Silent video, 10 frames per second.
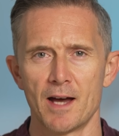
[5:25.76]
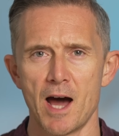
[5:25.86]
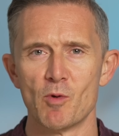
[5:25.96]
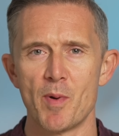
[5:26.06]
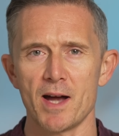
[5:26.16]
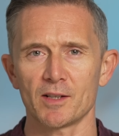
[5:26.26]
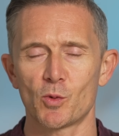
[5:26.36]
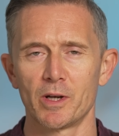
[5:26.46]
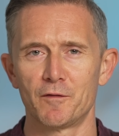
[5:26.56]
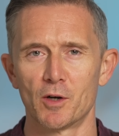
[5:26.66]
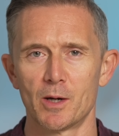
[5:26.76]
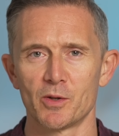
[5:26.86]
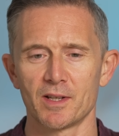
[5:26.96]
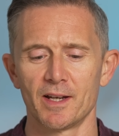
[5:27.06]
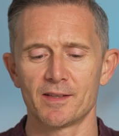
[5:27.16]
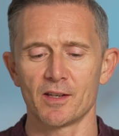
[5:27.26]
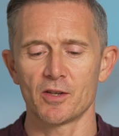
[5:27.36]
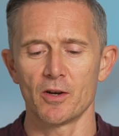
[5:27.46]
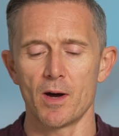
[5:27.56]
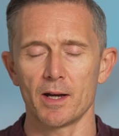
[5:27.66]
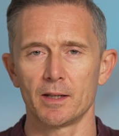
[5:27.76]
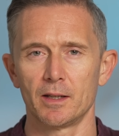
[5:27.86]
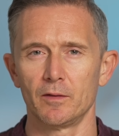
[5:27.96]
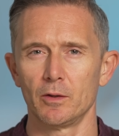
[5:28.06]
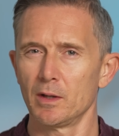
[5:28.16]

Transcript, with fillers: And we're back 24 hours later, so I can give you